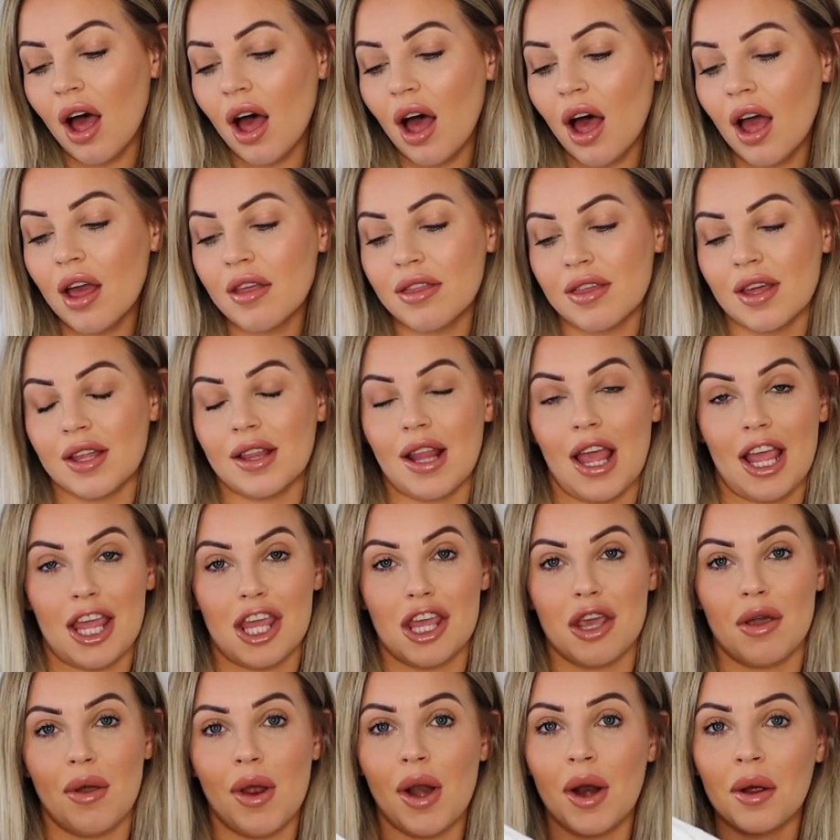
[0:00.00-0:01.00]
I think they're
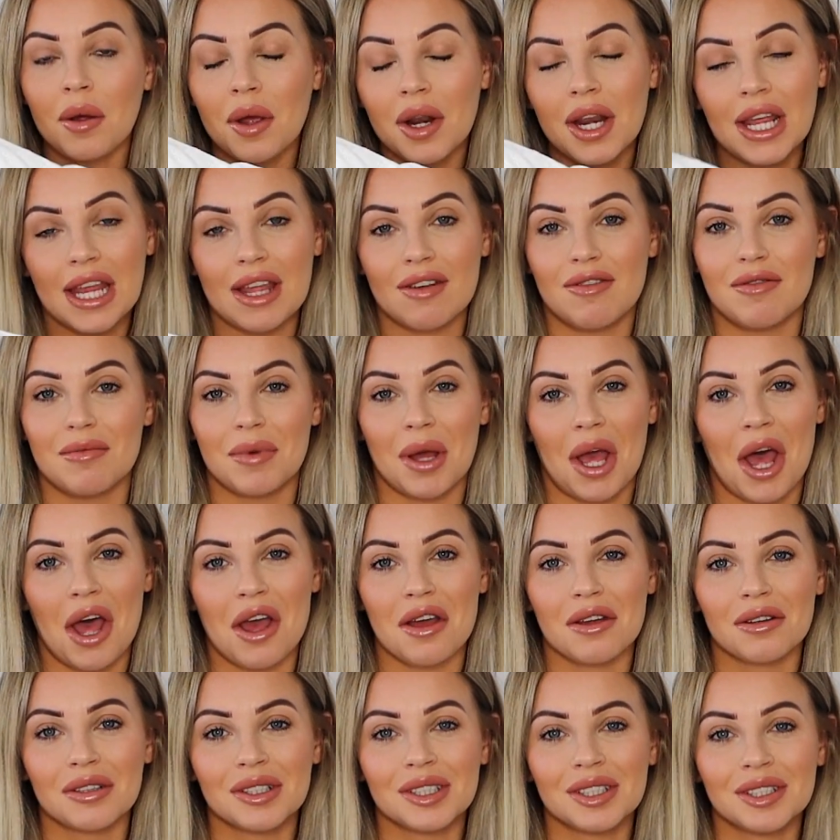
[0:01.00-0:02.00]
cute and I'm going to give them a
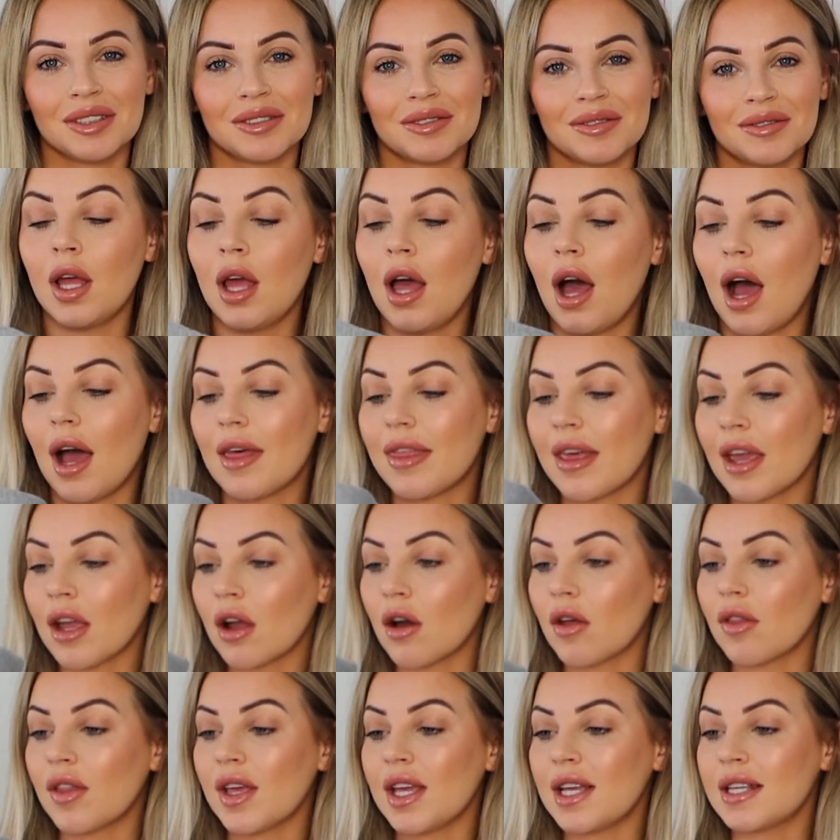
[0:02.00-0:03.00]
go. I then
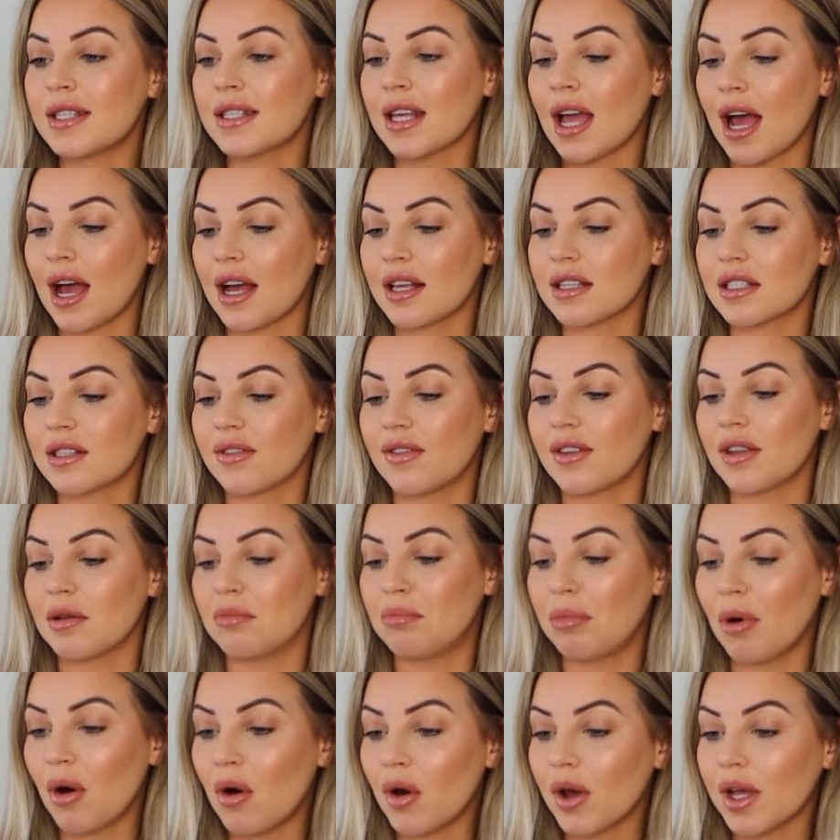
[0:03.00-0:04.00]
got these hats for the
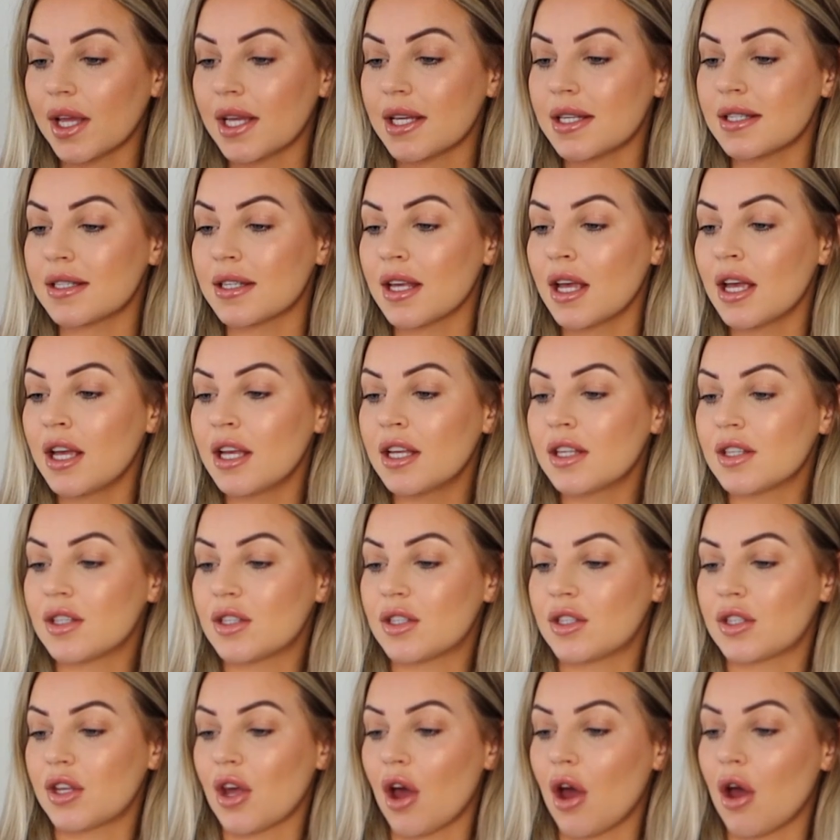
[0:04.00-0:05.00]
boys.
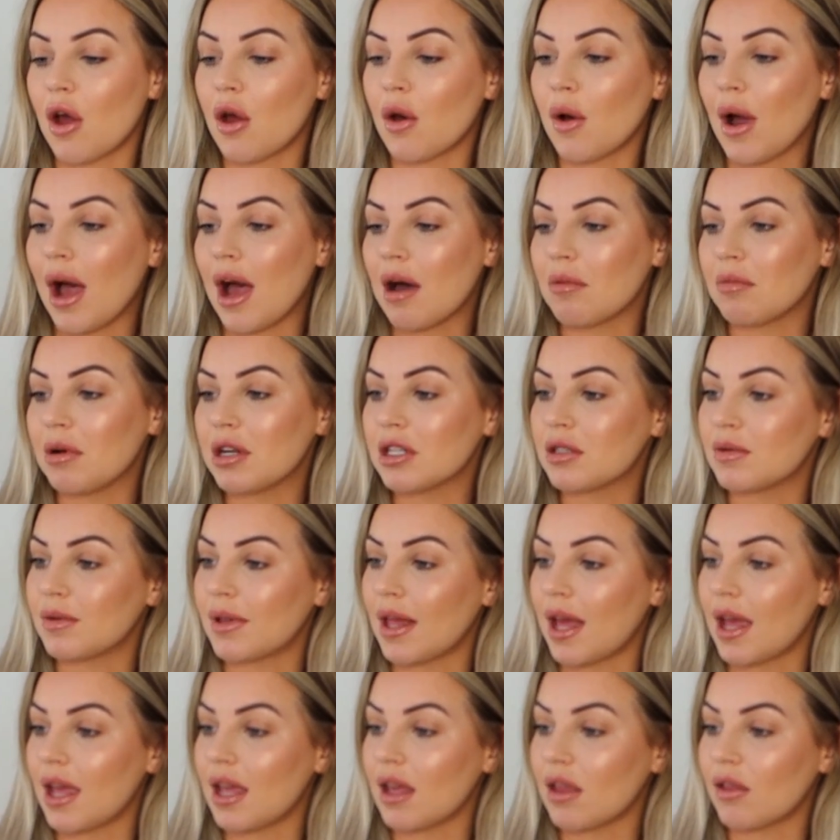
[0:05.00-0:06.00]
So how much were
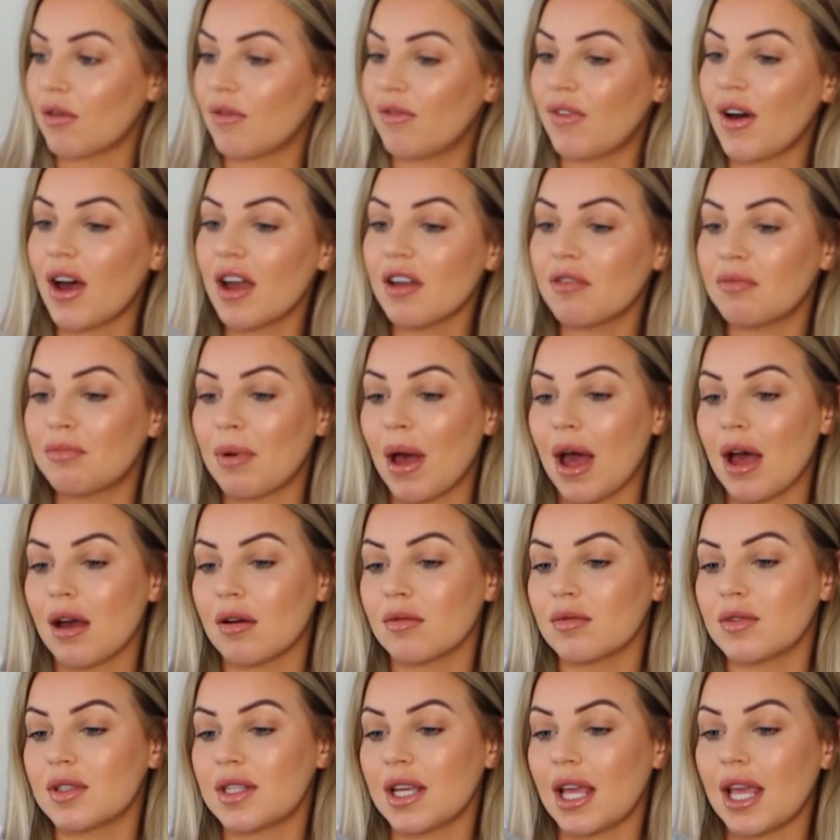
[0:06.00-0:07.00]
they?
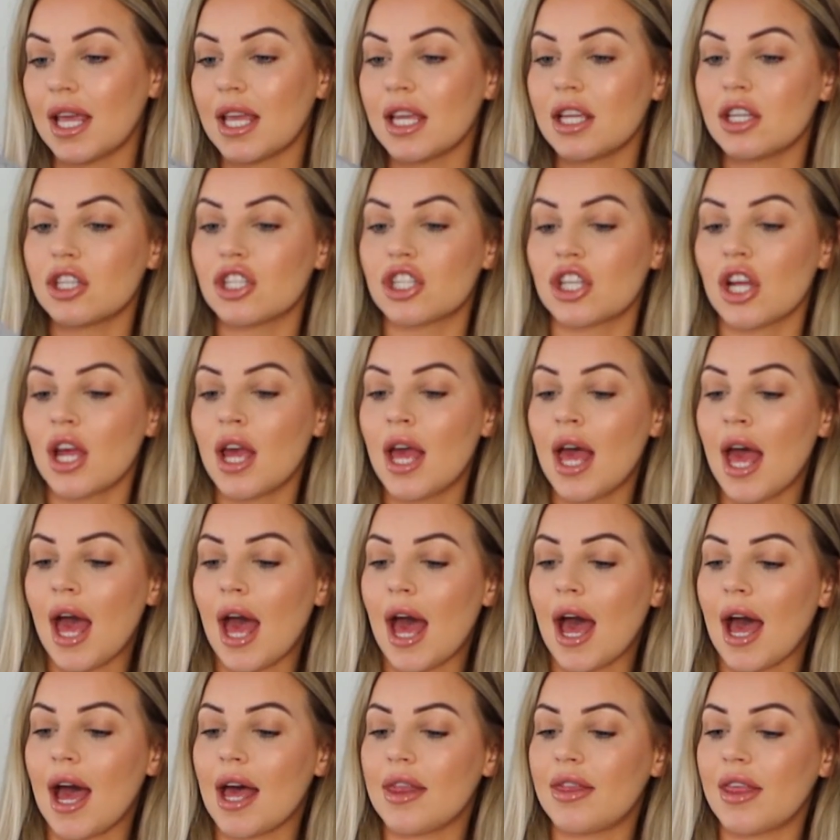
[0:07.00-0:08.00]
£5 each.
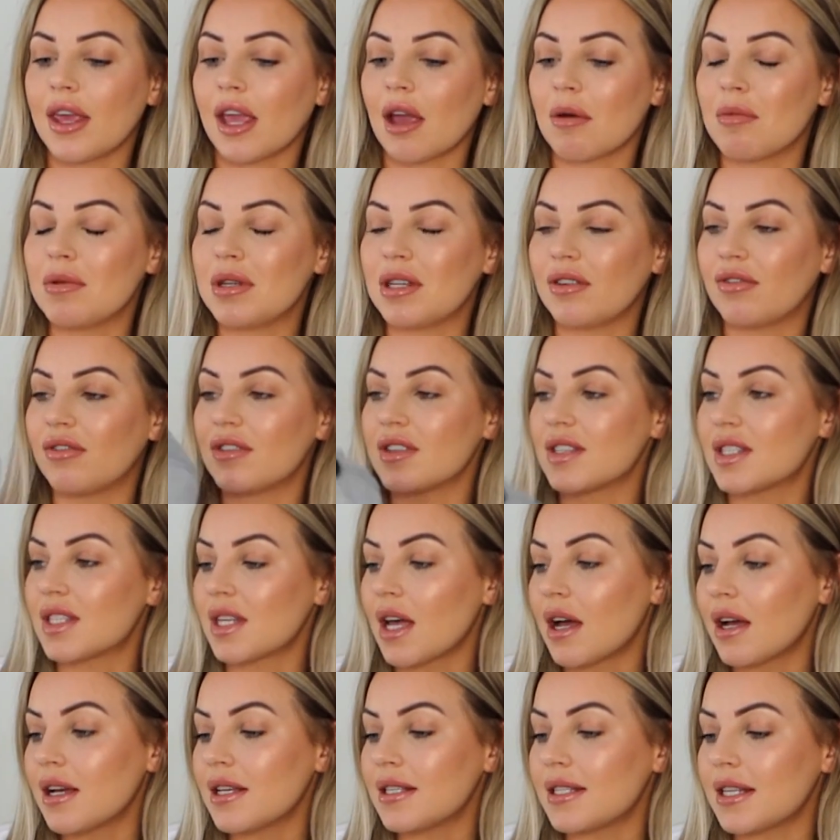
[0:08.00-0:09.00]
And they come in different
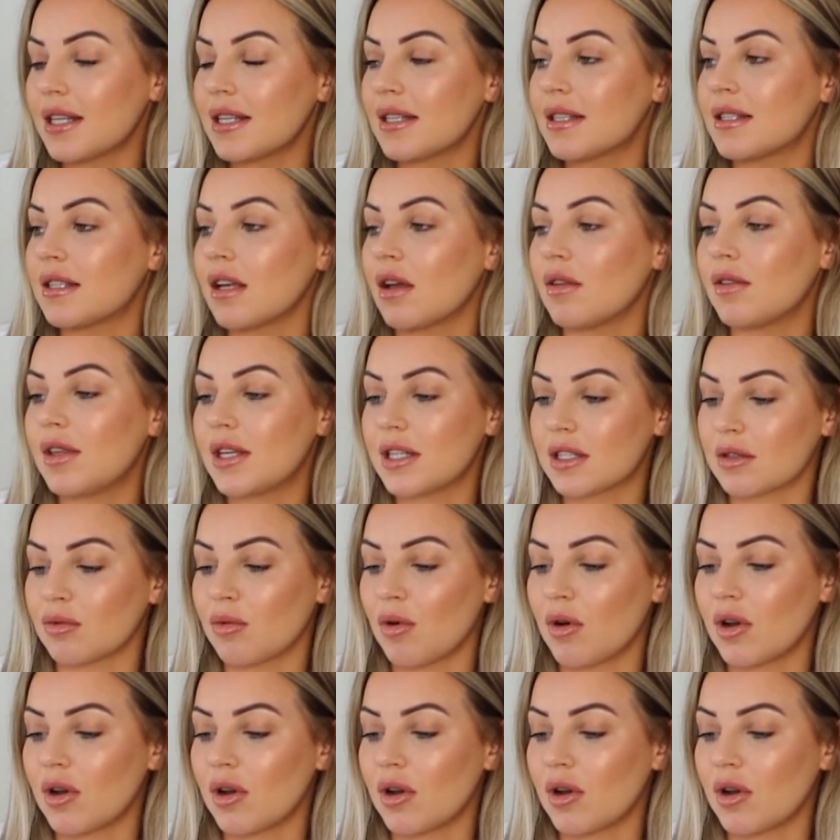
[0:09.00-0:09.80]
sizes. So this